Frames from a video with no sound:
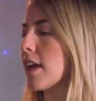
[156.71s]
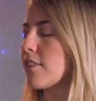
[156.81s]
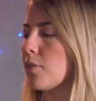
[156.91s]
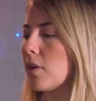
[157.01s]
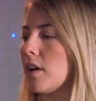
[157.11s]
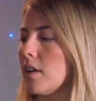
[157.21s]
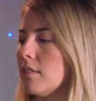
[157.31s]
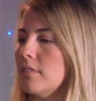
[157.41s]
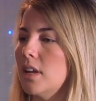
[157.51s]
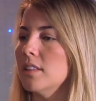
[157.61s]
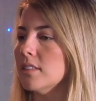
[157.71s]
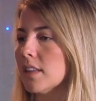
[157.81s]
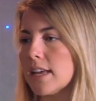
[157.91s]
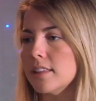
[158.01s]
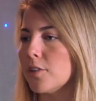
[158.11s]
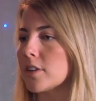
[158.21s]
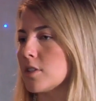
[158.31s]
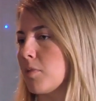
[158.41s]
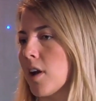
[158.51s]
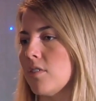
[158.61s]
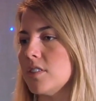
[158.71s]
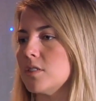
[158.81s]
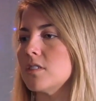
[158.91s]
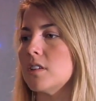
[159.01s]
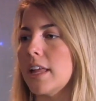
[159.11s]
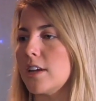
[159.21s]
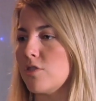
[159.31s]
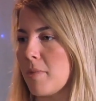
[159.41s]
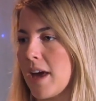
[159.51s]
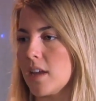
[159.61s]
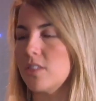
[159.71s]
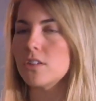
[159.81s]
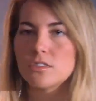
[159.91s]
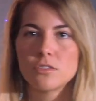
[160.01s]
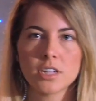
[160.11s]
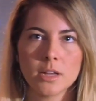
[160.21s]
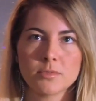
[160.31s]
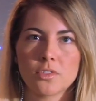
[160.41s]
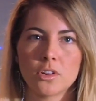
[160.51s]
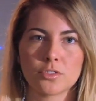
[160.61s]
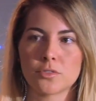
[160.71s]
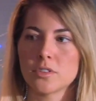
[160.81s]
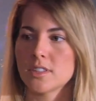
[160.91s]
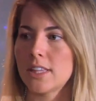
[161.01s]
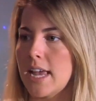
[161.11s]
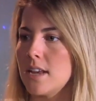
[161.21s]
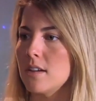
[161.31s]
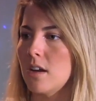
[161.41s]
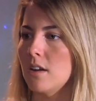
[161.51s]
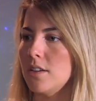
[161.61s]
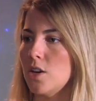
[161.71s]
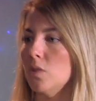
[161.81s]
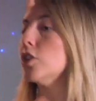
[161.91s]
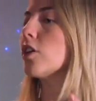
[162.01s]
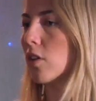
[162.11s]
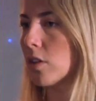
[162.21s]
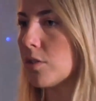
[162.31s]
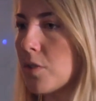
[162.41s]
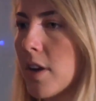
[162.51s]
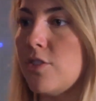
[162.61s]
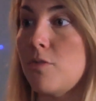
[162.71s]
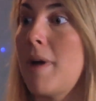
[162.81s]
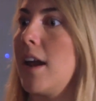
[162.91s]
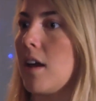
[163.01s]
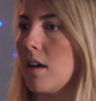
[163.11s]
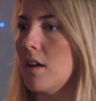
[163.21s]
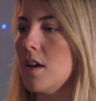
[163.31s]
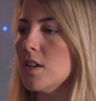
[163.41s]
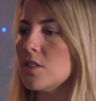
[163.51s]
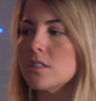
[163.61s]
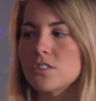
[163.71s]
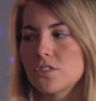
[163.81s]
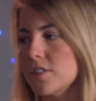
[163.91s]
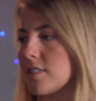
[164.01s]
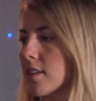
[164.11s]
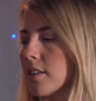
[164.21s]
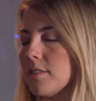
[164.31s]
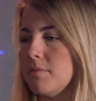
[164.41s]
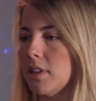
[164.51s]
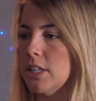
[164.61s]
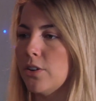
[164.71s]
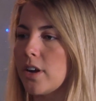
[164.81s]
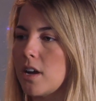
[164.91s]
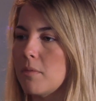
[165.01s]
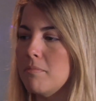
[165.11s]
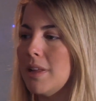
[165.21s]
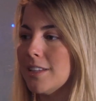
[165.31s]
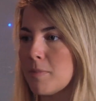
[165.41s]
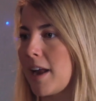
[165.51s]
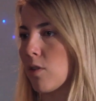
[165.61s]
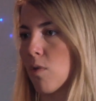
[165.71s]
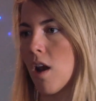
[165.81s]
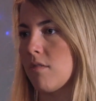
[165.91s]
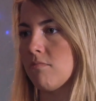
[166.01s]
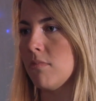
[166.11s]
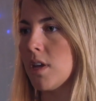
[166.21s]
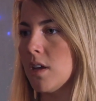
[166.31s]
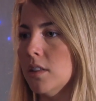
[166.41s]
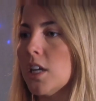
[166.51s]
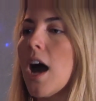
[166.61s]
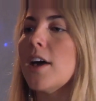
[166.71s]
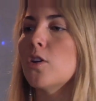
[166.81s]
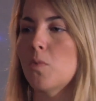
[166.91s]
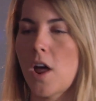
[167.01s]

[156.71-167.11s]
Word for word: like for a, a light lyric soprano. This isn't like a dramatic. There are two types of coloraturas: light, or, you know, lyric coloratura and dramatic. So this is just a, a lyric, melismatic run, legato